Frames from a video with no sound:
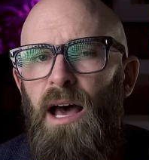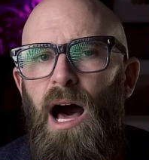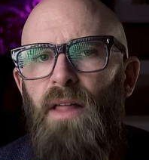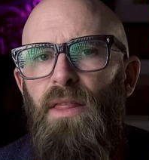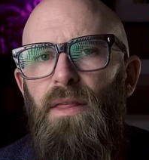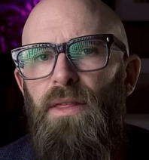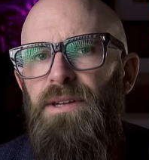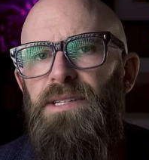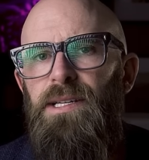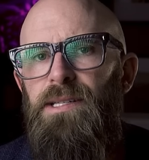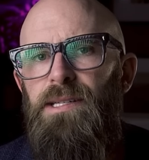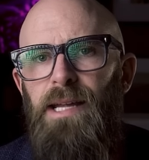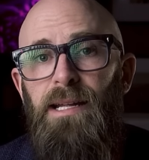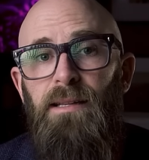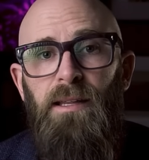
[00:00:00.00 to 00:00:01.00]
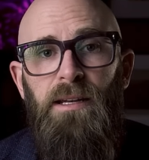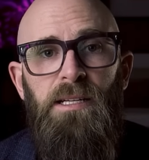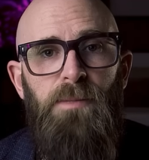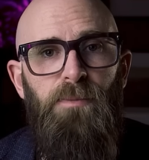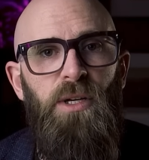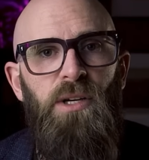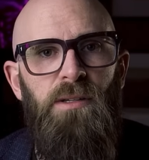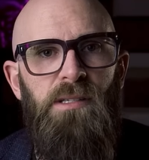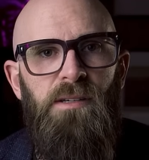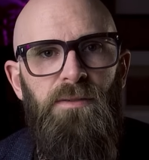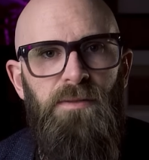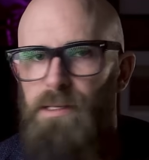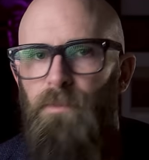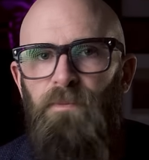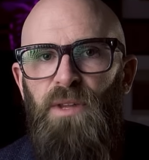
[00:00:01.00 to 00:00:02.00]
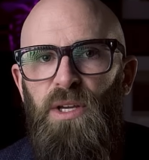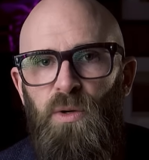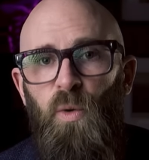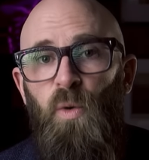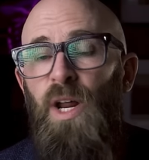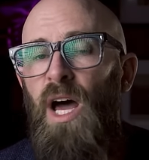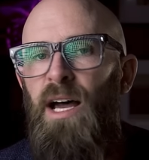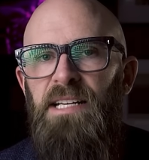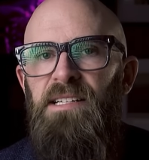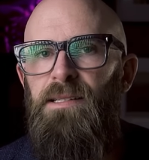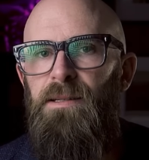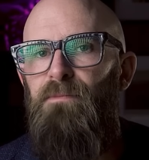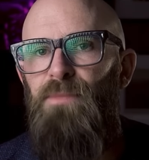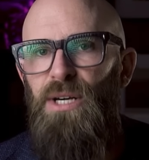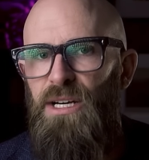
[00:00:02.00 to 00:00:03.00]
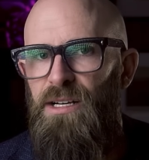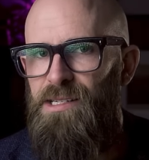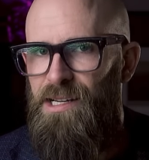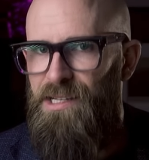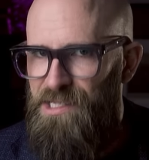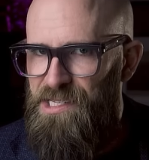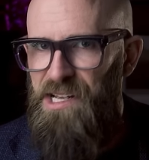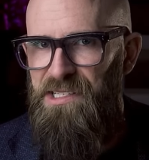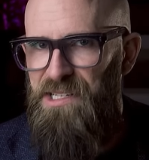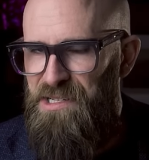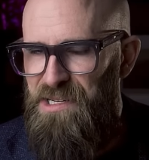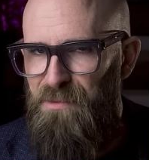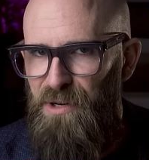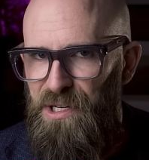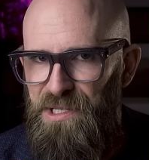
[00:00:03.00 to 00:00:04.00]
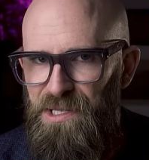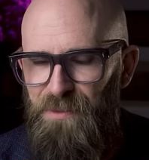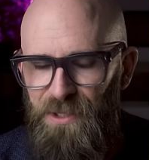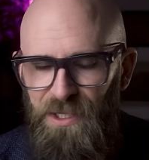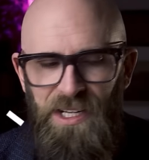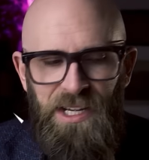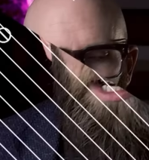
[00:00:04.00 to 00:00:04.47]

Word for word: other than to state that it's because of something called Heisenberg's uncertainty principle.